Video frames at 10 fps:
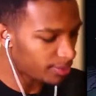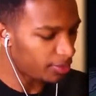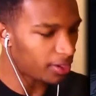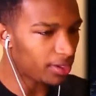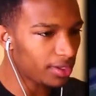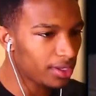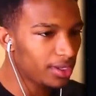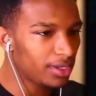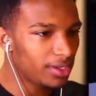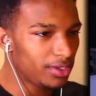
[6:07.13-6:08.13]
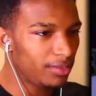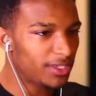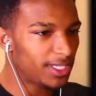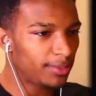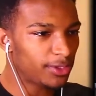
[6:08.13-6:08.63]
but you
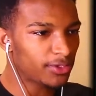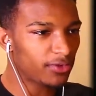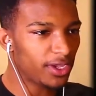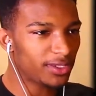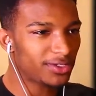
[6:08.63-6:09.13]
messed up with the screens.